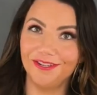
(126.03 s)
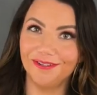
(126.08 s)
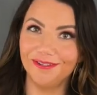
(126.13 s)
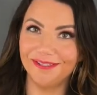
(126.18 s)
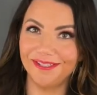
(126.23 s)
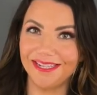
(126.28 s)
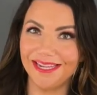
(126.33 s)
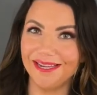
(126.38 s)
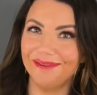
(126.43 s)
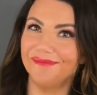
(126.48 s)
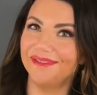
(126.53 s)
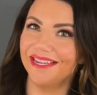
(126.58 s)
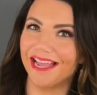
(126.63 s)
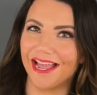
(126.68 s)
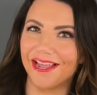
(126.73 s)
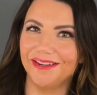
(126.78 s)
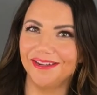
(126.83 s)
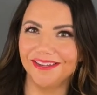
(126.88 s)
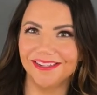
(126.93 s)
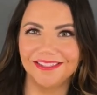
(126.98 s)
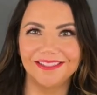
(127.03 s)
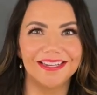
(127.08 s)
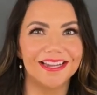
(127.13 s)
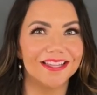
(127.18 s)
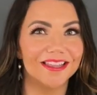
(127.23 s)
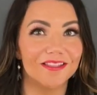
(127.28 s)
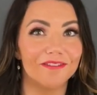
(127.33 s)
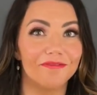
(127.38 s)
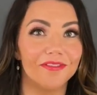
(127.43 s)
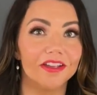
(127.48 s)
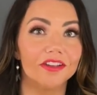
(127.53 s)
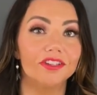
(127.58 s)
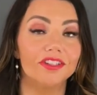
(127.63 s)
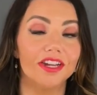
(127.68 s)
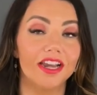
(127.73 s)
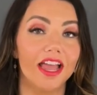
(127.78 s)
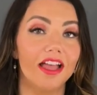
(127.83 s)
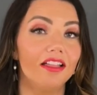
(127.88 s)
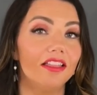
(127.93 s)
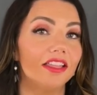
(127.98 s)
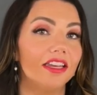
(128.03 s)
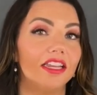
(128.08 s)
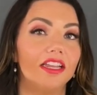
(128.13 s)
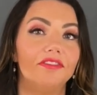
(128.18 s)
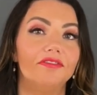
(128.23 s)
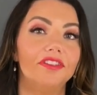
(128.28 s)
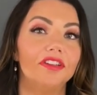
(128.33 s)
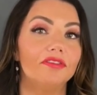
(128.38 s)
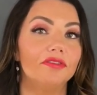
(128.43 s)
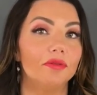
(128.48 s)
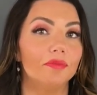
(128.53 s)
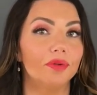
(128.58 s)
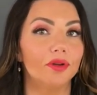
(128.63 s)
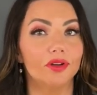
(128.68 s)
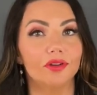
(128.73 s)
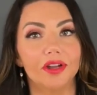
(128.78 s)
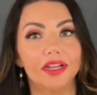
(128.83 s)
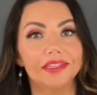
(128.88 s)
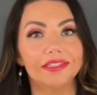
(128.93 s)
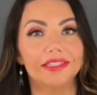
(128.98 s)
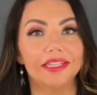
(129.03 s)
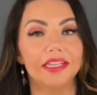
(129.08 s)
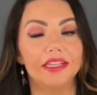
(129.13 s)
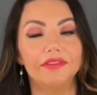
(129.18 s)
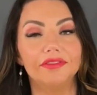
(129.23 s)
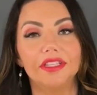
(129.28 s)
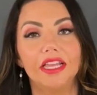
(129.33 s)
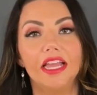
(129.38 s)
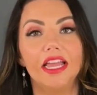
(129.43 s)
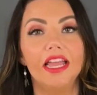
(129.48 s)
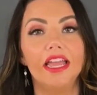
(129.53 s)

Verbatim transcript: your team to understand the functionality of different progressives